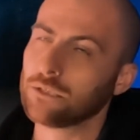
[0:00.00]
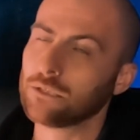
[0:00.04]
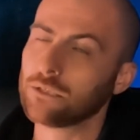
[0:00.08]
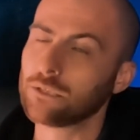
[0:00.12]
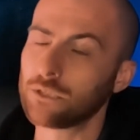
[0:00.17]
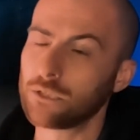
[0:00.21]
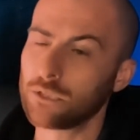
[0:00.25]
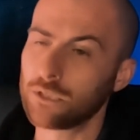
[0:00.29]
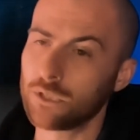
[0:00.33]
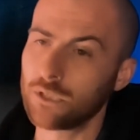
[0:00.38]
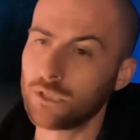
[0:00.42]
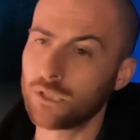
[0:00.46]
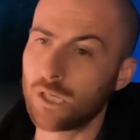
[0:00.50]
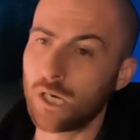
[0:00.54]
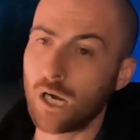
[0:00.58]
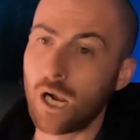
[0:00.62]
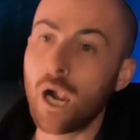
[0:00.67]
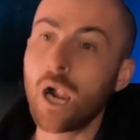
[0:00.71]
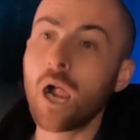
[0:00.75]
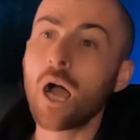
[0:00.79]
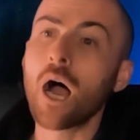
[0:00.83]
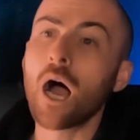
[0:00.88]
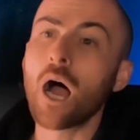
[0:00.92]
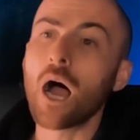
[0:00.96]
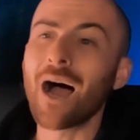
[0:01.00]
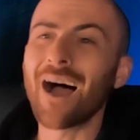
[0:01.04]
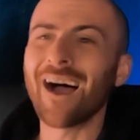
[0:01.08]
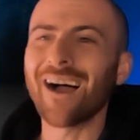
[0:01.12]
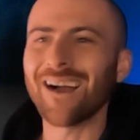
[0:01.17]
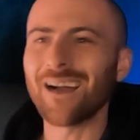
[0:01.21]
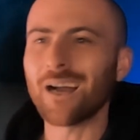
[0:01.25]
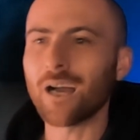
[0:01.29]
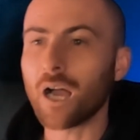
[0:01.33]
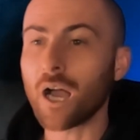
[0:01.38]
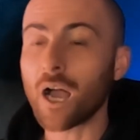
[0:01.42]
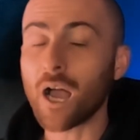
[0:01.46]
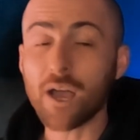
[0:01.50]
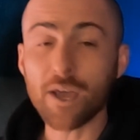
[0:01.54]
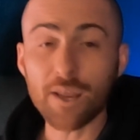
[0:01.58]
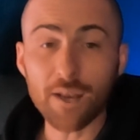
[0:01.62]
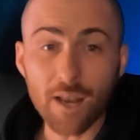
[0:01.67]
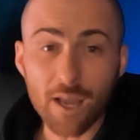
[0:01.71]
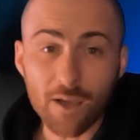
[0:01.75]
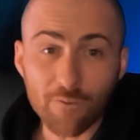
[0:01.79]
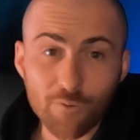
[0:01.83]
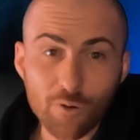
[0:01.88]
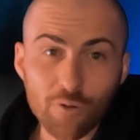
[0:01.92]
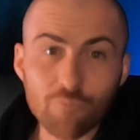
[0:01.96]

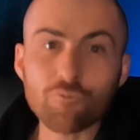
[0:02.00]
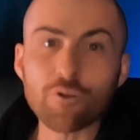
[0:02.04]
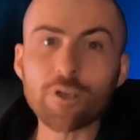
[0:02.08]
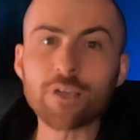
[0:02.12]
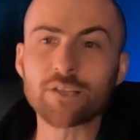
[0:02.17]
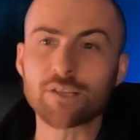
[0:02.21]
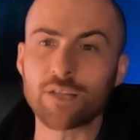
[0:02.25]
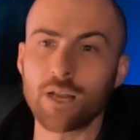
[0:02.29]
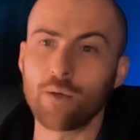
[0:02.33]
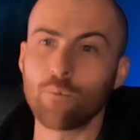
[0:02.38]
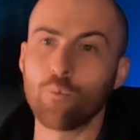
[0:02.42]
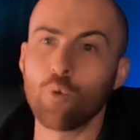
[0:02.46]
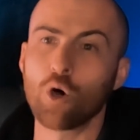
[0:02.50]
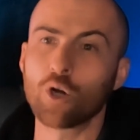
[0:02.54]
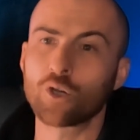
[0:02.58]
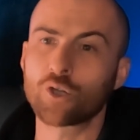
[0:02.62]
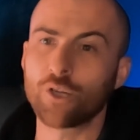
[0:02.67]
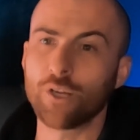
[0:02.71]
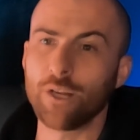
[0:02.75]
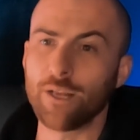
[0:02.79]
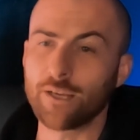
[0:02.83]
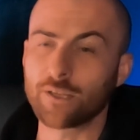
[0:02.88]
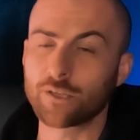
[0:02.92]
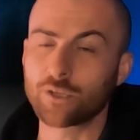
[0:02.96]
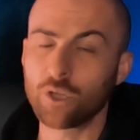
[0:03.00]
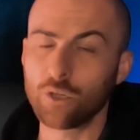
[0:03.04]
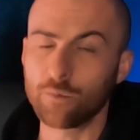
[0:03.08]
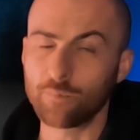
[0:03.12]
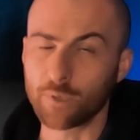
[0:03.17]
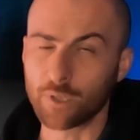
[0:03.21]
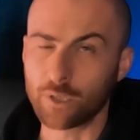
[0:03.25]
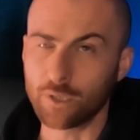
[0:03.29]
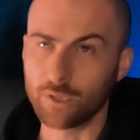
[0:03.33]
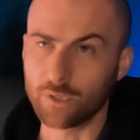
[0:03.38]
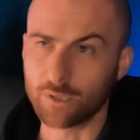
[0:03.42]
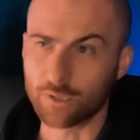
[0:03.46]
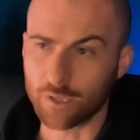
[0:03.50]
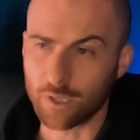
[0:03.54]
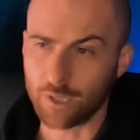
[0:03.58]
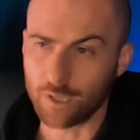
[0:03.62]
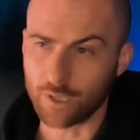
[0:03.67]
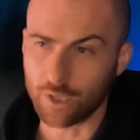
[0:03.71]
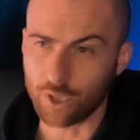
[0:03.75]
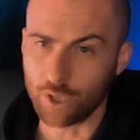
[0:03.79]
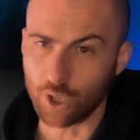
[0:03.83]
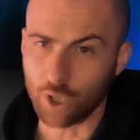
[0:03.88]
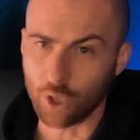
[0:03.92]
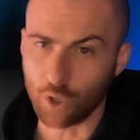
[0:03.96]
another reason I'm watching this, not because,
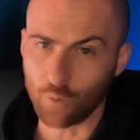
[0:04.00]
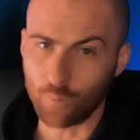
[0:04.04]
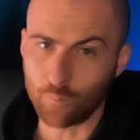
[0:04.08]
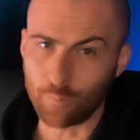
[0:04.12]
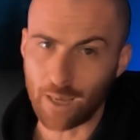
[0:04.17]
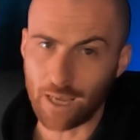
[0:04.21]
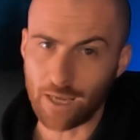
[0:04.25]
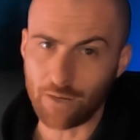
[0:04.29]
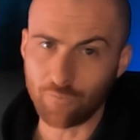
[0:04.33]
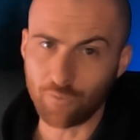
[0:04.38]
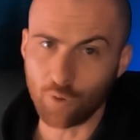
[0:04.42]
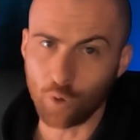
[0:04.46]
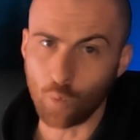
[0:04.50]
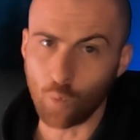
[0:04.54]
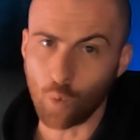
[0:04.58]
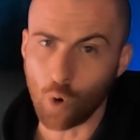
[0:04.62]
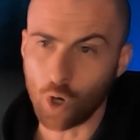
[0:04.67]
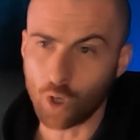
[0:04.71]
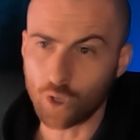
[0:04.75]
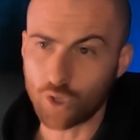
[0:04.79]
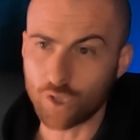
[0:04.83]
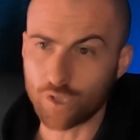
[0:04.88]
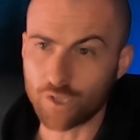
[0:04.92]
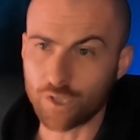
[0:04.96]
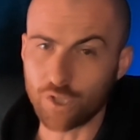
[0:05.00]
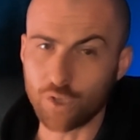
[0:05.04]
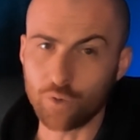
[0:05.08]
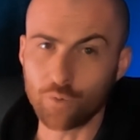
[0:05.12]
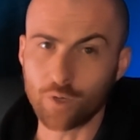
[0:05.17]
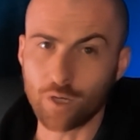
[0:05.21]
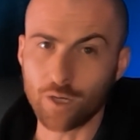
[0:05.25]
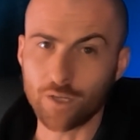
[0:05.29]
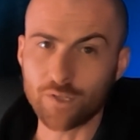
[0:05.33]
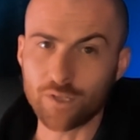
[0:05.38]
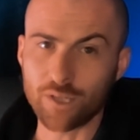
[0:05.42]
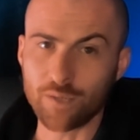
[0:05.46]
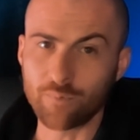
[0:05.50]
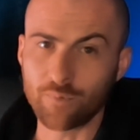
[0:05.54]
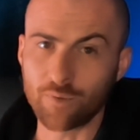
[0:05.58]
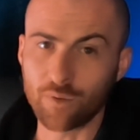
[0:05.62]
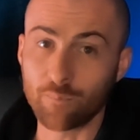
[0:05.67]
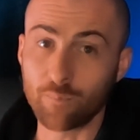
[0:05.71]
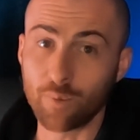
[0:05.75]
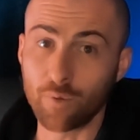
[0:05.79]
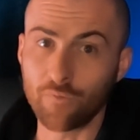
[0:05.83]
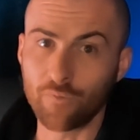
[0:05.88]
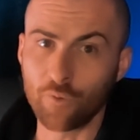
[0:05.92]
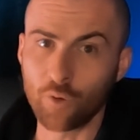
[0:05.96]
painful watches, new guys seem to
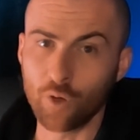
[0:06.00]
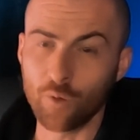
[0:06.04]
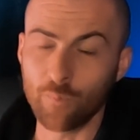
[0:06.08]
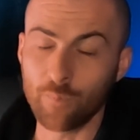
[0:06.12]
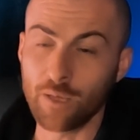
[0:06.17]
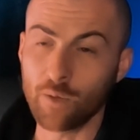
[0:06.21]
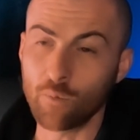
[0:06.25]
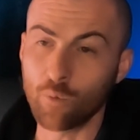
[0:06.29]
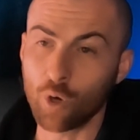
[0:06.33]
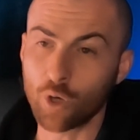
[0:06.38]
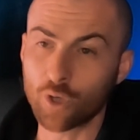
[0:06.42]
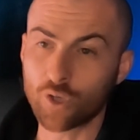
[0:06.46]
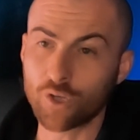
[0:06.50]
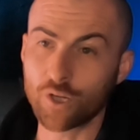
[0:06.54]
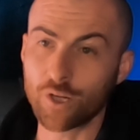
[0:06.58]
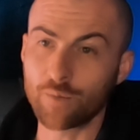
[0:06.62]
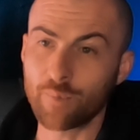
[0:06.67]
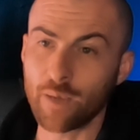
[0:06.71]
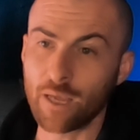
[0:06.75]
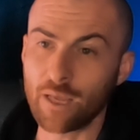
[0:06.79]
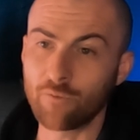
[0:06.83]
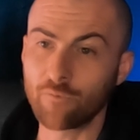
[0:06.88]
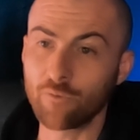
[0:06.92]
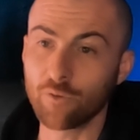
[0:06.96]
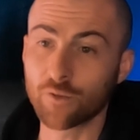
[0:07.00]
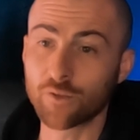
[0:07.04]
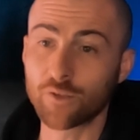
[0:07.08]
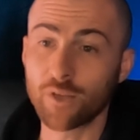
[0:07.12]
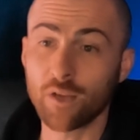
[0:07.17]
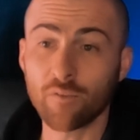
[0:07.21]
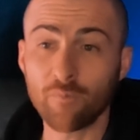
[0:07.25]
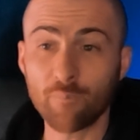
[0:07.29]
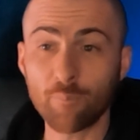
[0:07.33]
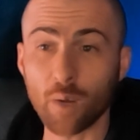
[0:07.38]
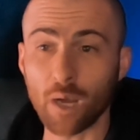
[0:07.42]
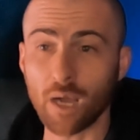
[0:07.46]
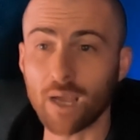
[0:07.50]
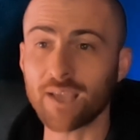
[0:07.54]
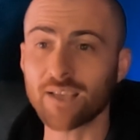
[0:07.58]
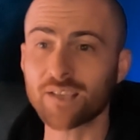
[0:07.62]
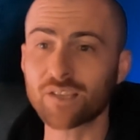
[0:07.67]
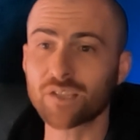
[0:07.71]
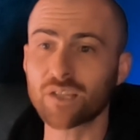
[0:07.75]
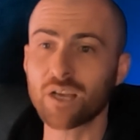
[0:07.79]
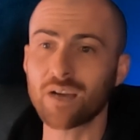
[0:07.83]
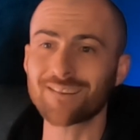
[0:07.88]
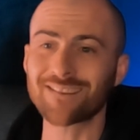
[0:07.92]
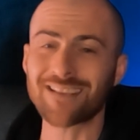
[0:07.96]
prefer me watching the painful stuff, but it
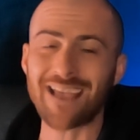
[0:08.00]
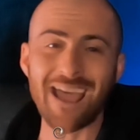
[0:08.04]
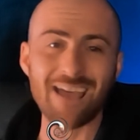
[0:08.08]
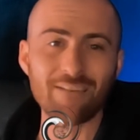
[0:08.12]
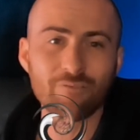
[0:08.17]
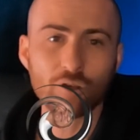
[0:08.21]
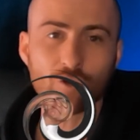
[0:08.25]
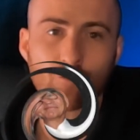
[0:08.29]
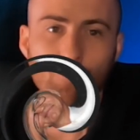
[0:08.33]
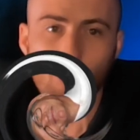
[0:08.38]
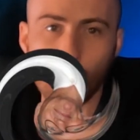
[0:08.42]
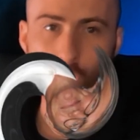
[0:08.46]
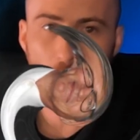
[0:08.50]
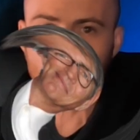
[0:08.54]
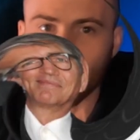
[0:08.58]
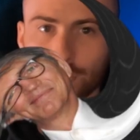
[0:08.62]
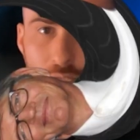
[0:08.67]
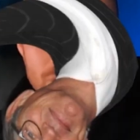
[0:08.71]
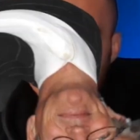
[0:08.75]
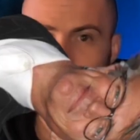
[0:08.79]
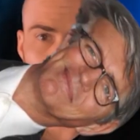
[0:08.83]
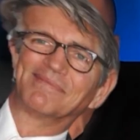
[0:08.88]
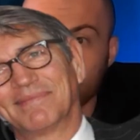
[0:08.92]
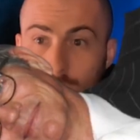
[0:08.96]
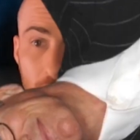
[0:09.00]
stars Eric Roberts.